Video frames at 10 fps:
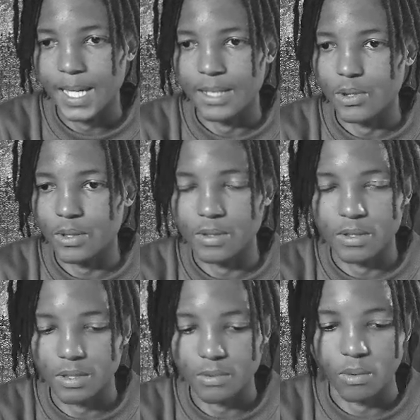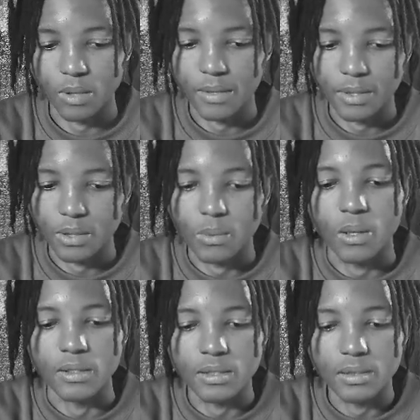You can search for whatever you
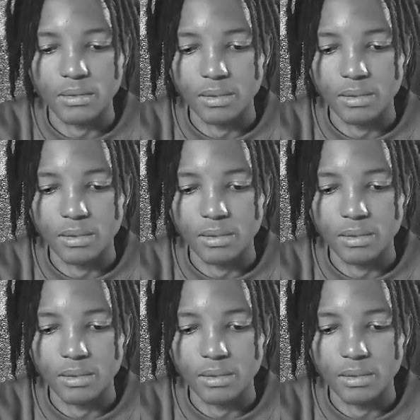want.